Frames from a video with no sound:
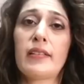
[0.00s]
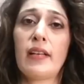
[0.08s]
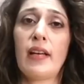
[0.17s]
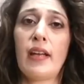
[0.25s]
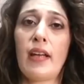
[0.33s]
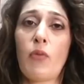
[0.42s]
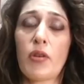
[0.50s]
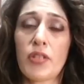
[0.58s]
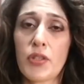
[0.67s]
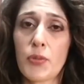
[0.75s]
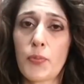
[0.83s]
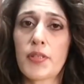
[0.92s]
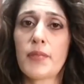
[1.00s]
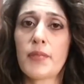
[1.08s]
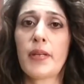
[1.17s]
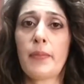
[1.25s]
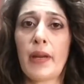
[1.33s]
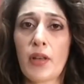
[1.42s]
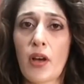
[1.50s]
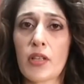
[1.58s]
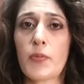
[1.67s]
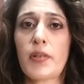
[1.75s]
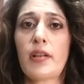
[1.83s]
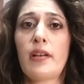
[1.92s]
And I wanted to put him in a better
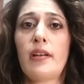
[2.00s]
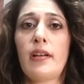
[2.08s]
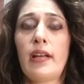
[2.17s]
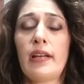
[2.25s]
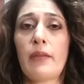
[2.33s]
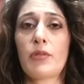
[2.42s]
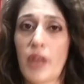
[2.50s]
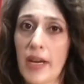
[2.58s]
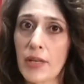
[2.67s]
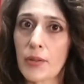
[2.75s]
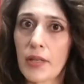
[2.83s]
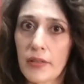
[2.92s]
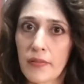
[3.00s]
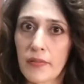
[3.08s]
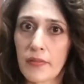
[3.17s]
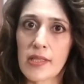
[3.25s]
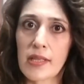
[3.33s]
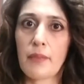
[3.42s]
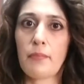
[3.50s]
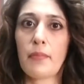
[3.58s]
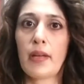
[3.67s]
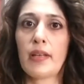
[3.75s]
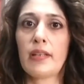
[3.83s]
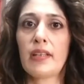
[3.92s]
hospital. And I was trying to convince
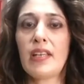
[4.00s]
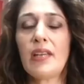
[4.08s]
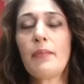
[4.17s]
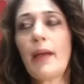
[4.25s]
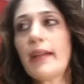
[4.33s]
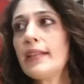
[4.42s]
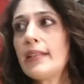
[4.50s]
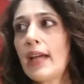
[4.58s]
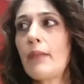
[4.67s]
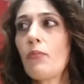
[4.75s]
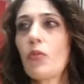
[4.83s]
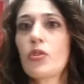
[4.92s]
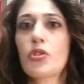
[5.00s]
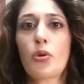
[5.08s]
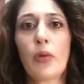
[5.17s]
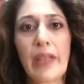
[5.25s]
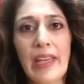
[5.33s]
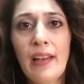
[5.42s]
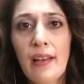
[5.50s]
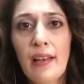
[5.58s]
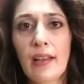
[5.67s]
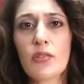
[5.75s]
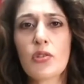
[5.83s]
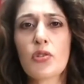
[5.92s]
him. And he, by that time, was so ill
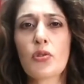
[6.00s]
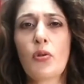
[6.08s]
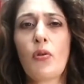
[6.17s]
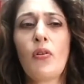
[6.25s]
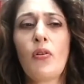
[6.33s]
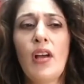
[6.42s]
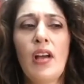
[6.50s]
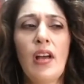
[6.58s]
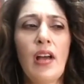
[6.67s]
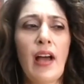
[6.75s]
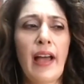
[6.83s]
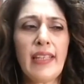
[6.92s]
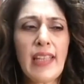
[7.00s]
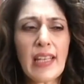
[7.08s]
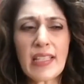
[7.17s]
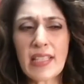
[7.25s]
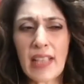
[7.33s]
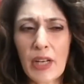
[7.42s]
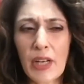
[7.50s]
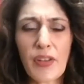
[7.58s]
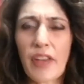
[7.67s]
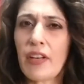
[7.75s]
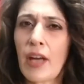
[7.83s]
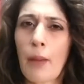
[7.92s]
and so. I think he had kind of
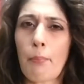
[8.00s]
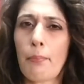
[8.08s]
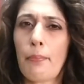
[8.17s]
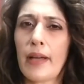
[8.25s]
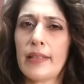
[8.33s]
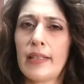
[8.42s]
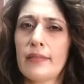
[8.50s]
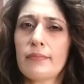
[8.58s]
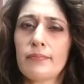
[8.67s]
given up by then.